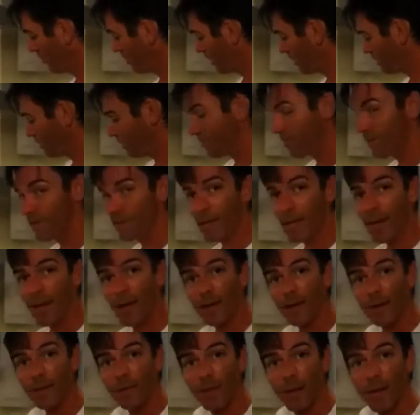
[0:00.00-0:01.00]
I did
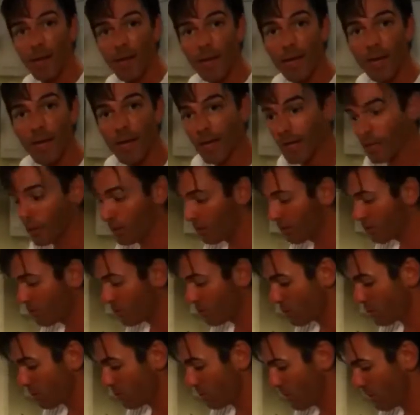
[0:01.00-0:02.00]
forget my
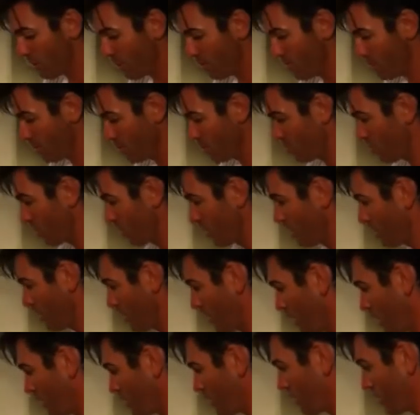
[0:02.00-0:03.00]
low-sodium soy
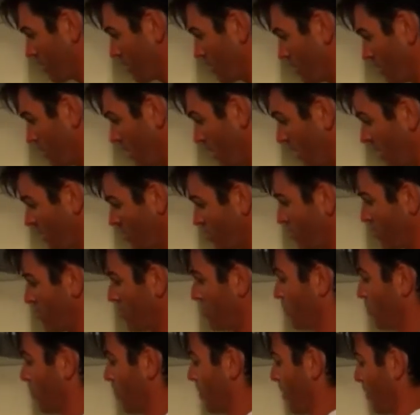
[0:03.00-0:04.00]
sauce. I guess we'll
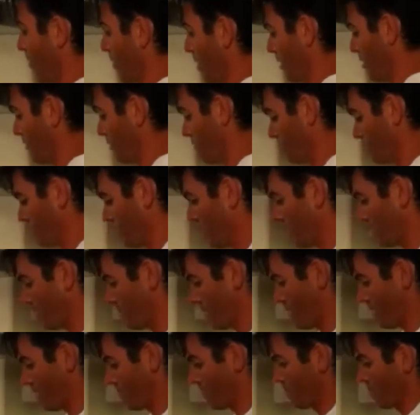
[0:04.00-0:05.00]
just pour that right over the top
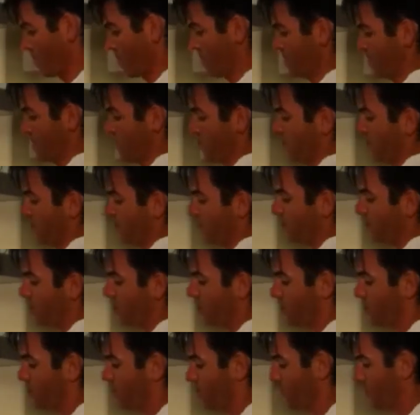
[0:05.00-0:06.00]
now. It's
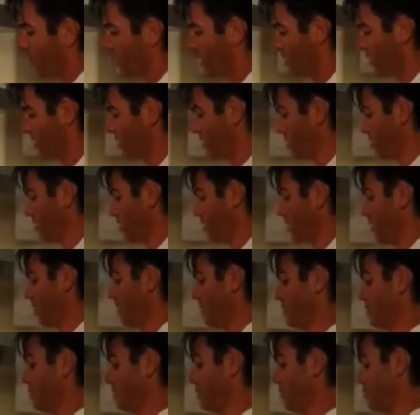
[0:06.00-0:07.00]
going to cook right in there and
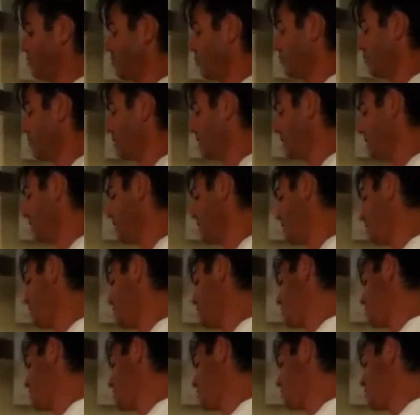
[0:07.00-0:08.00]
give us some really,
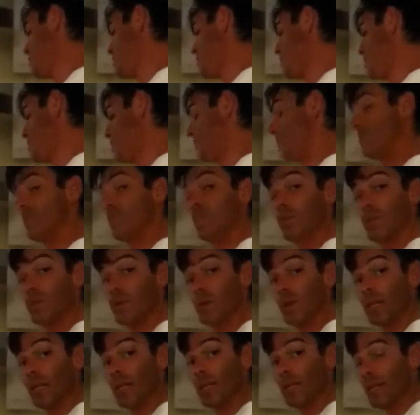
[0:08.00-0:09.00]

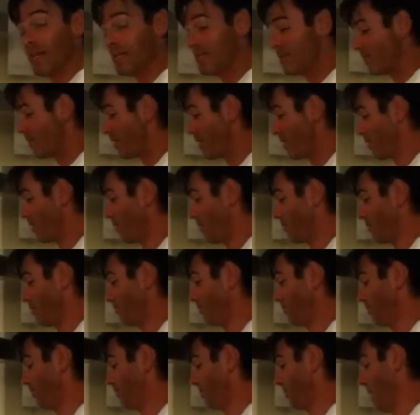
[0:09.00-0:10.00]
really nice flavor,
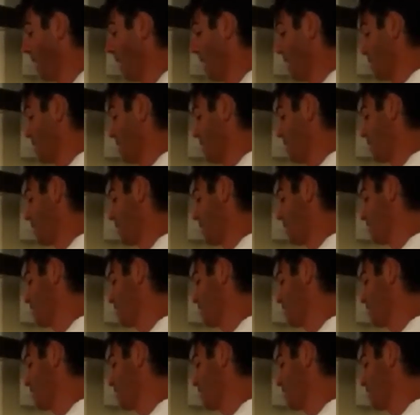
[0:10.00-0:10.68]
I think.